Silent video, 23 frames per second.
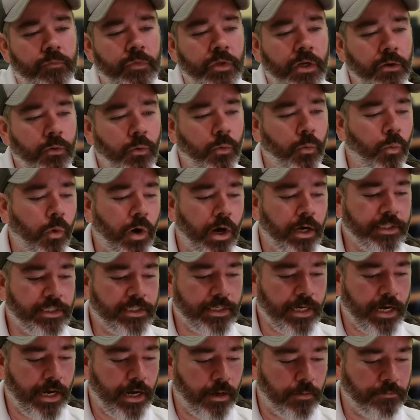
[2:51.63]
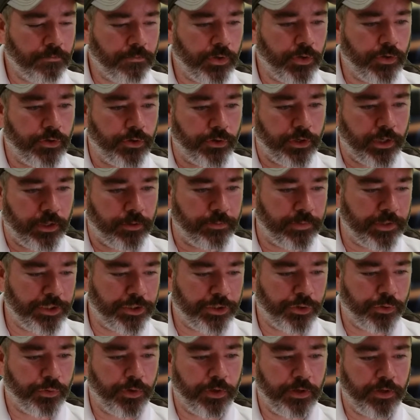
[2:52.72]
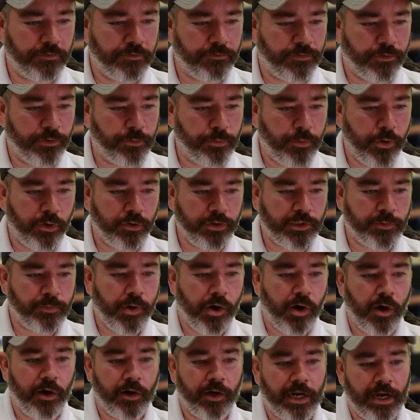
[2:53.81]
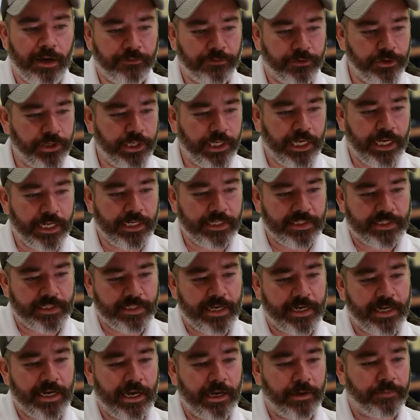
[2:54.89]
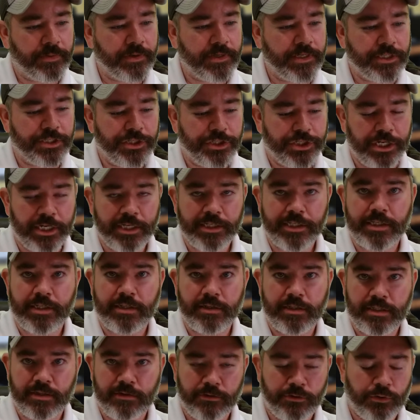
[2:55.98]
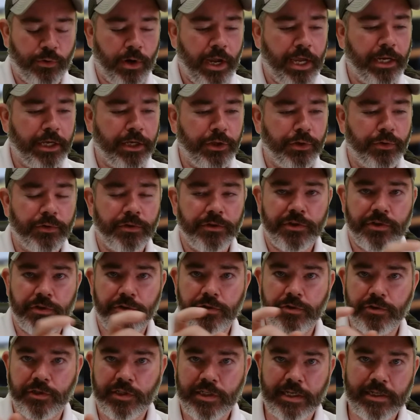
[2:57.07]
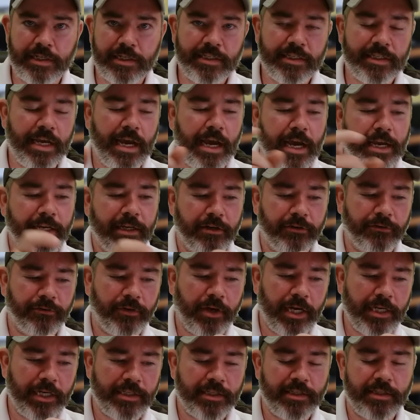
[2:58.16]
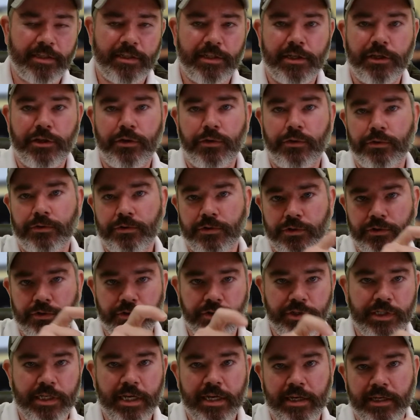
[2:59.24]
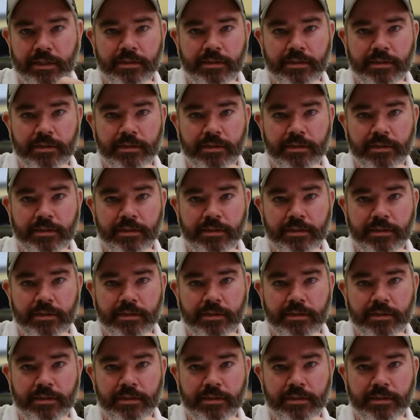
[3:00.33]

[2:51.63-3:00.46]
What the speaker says: what you're going to be doing for the most part after you get it set up is just creating users and assigning devices to users and